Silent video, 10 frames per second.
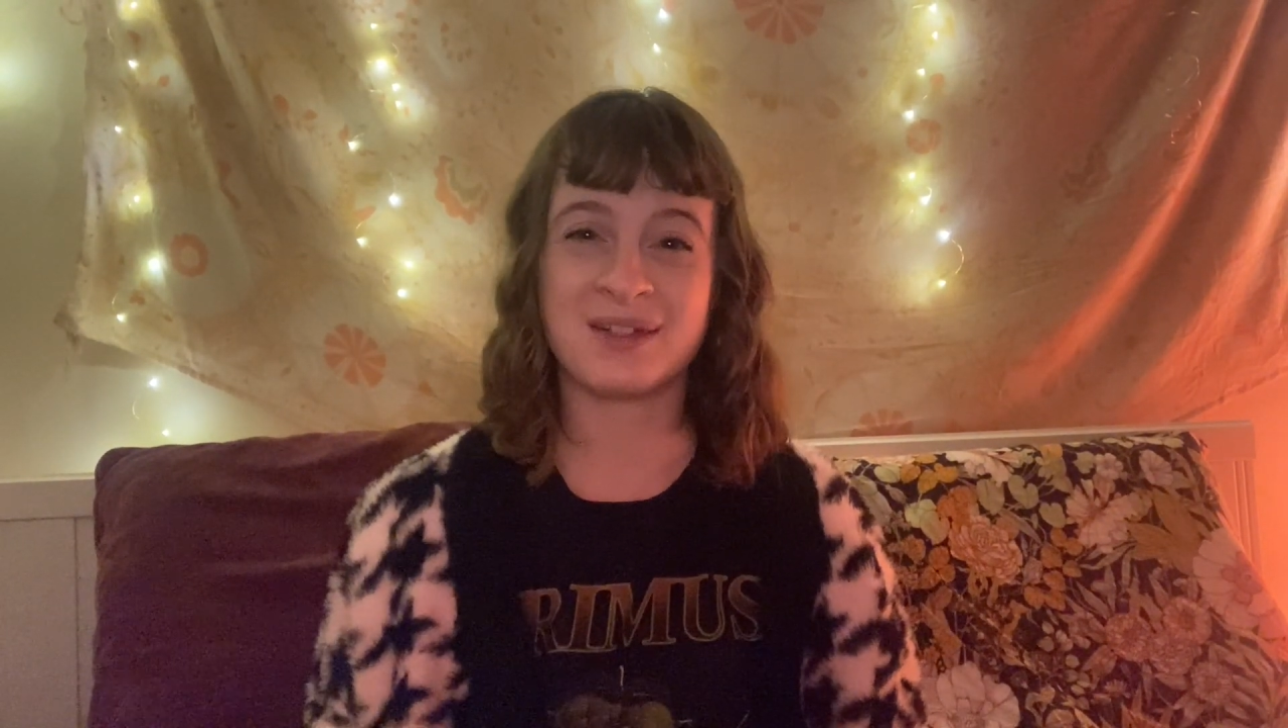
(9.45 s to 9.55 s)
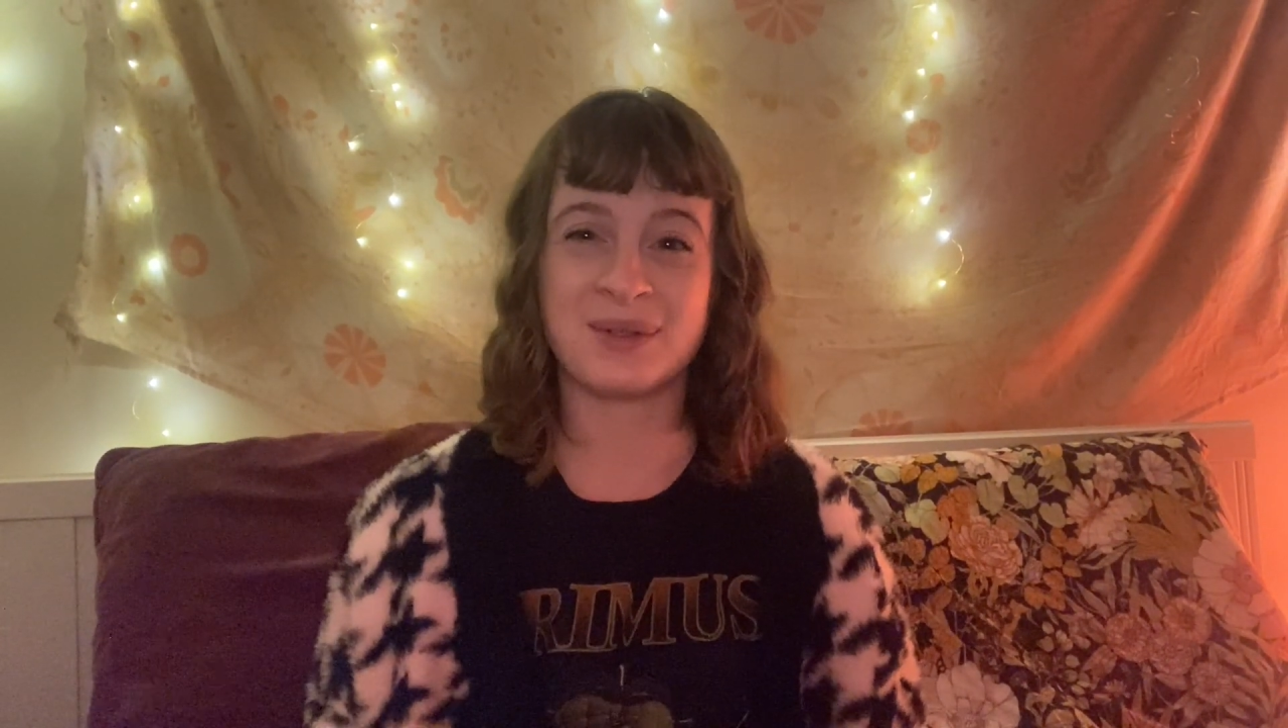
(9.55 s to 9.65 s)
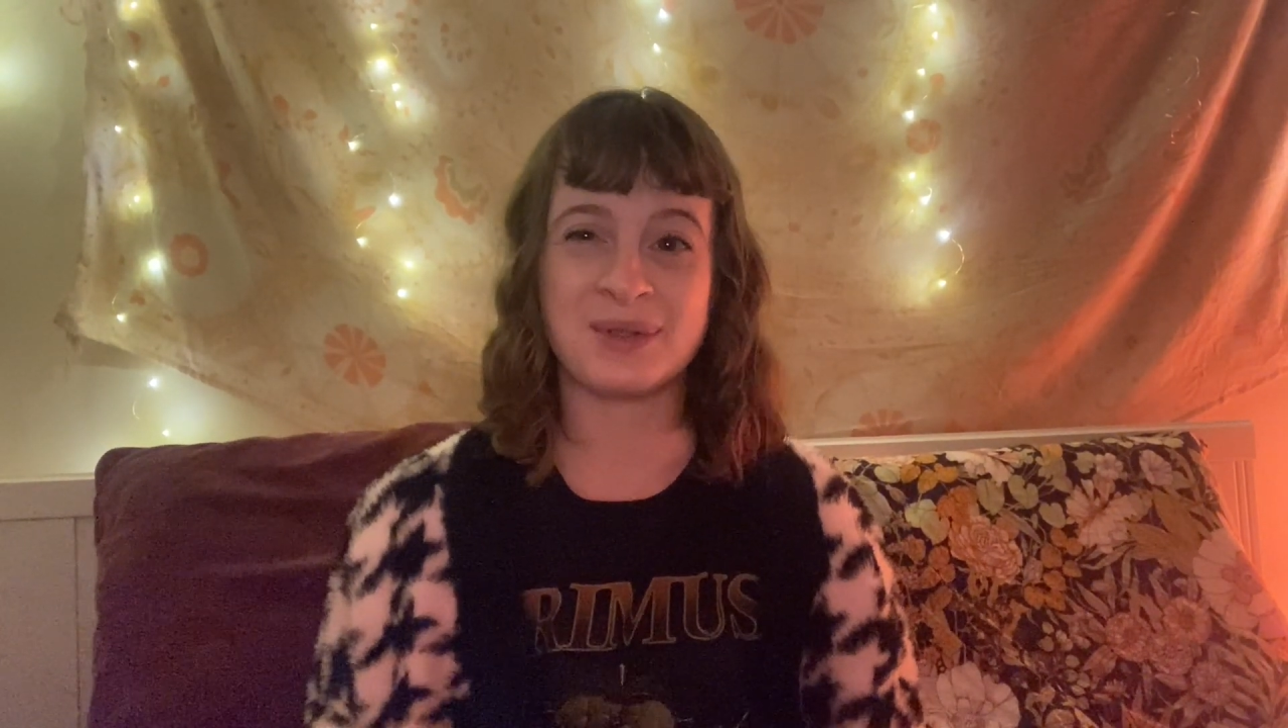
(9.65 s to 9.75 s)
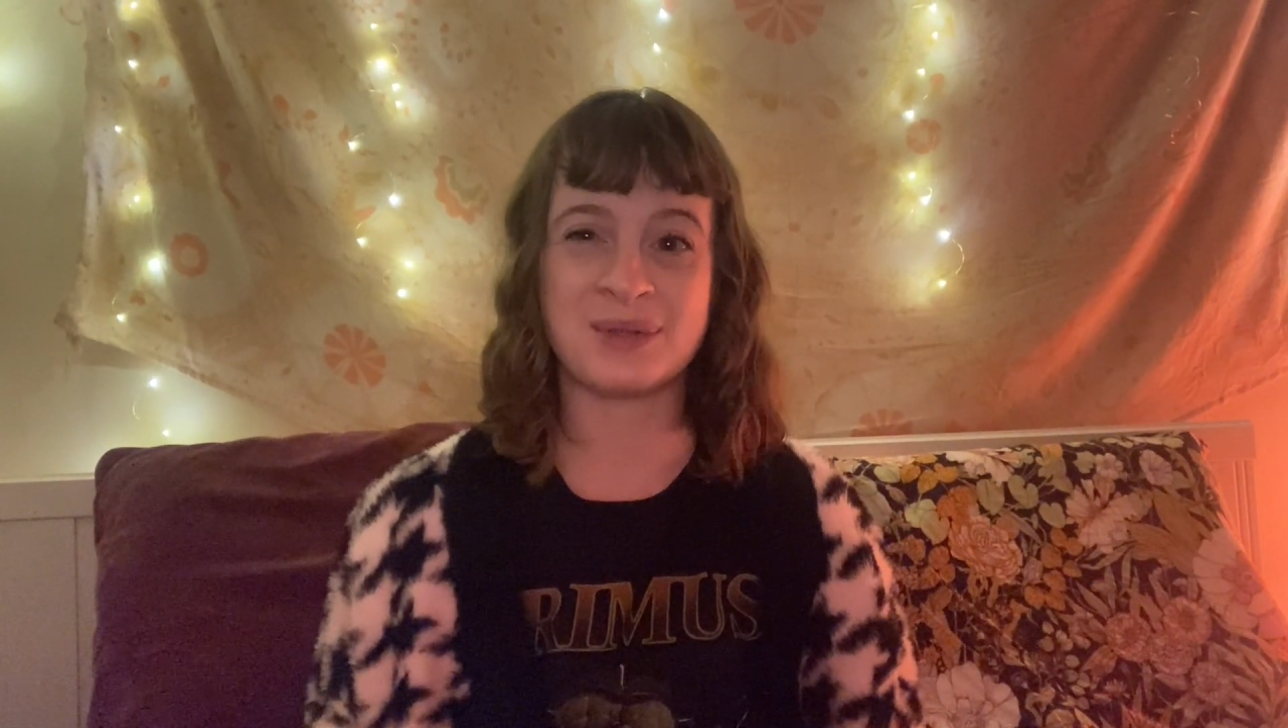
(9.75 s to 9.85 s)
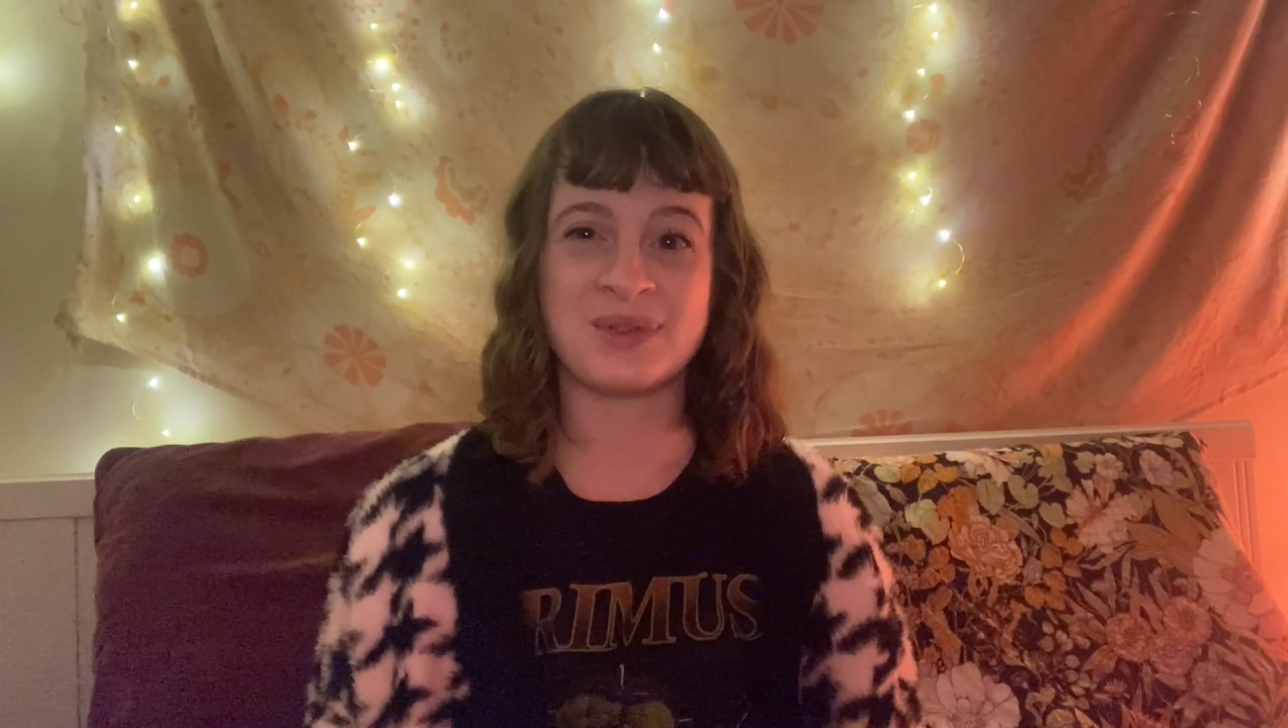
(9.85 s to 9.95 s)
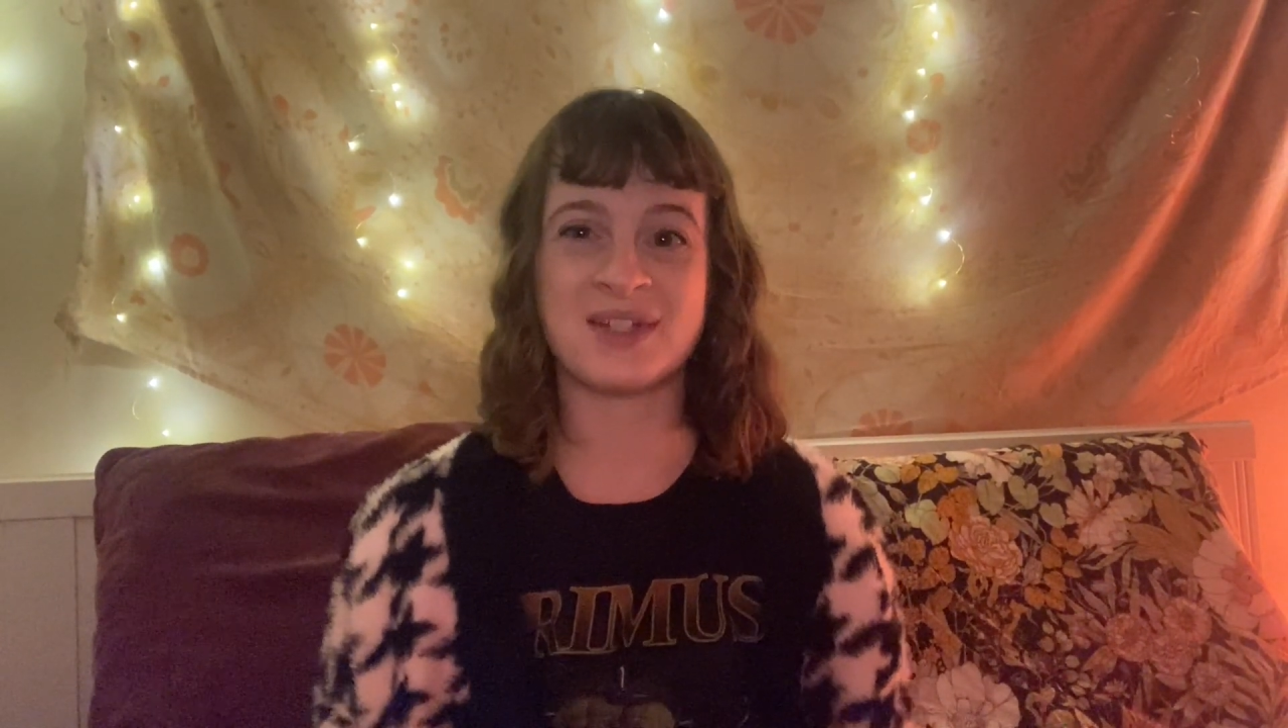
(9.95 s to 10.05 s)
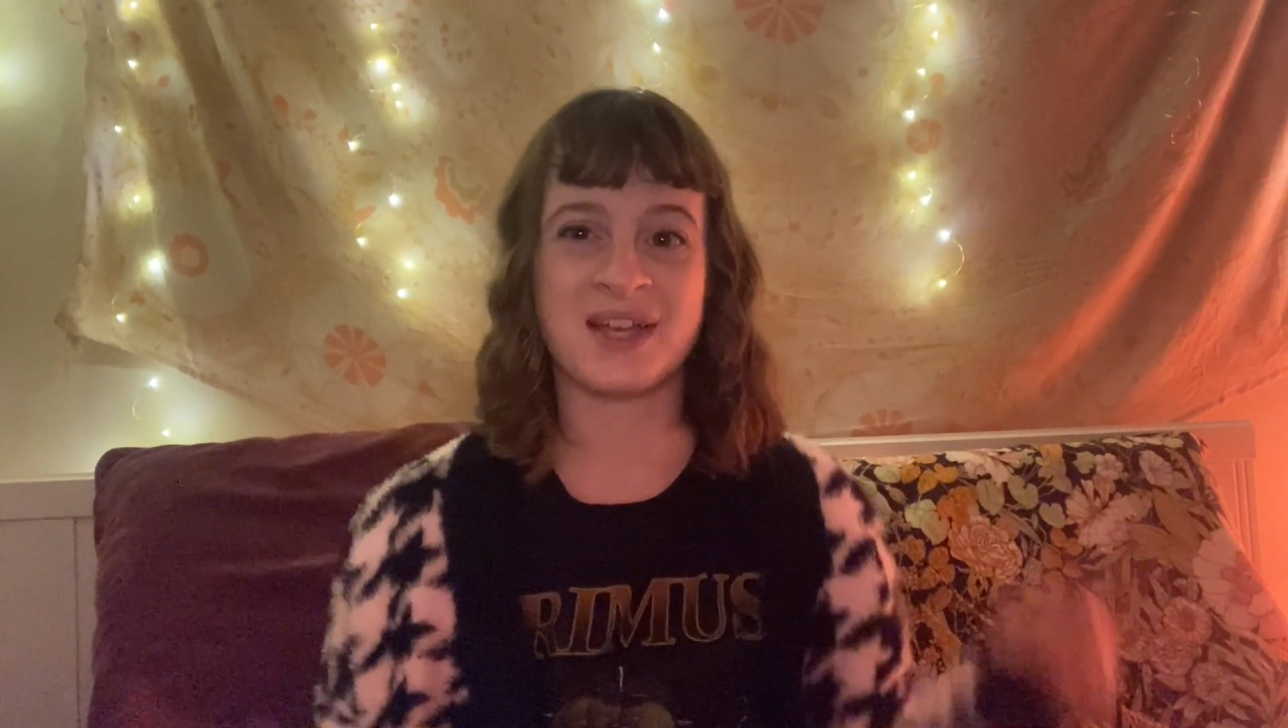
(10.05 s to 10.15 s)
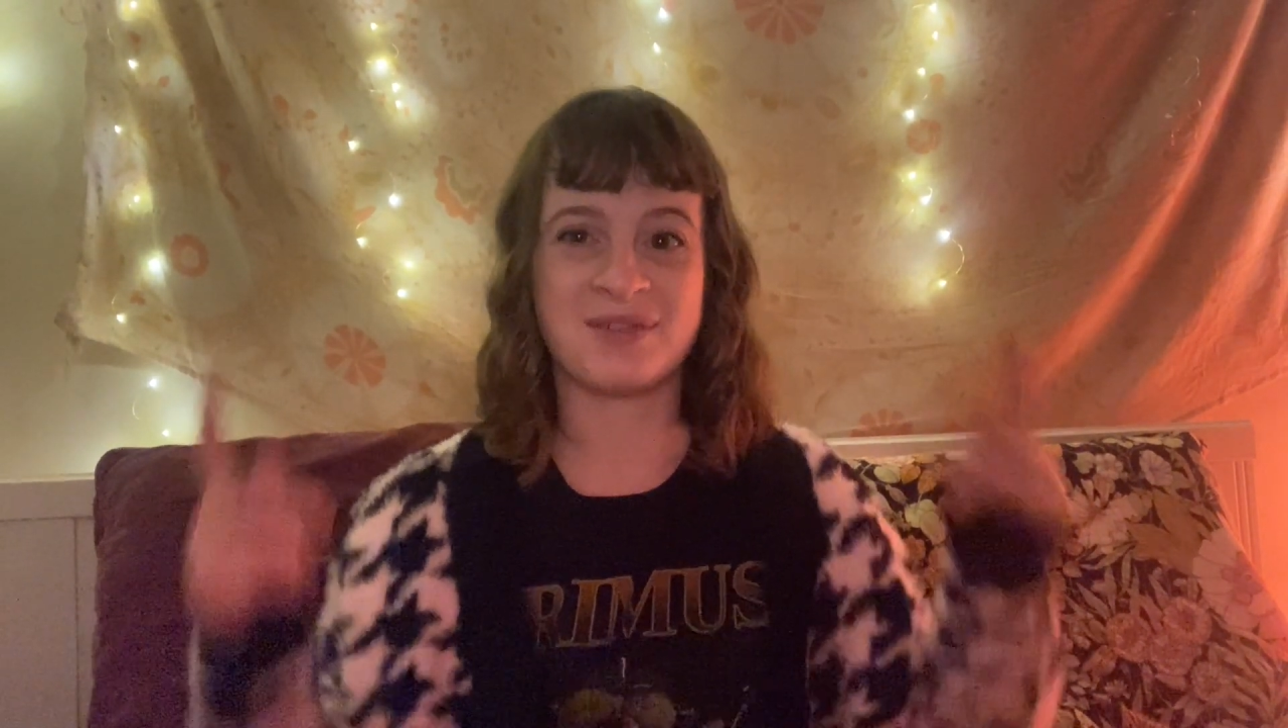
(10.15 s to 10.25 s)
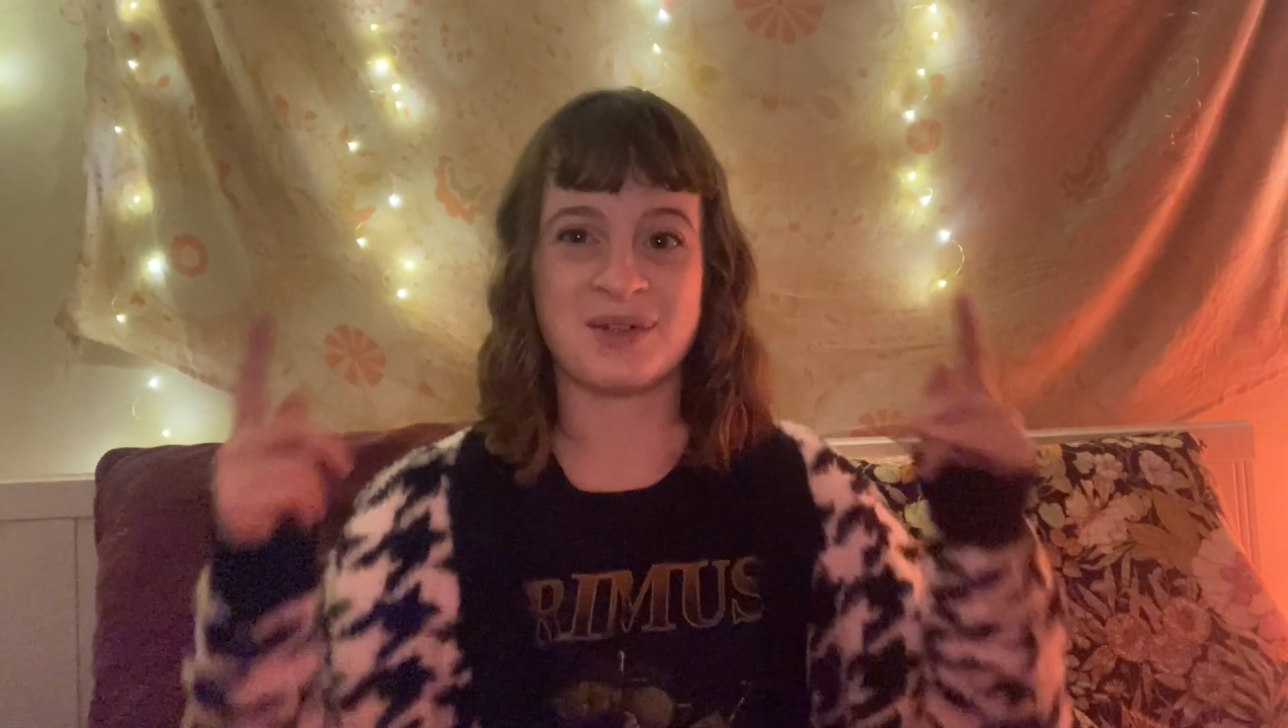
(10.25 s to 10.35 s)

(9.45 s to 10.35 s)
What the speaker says: so you'll just have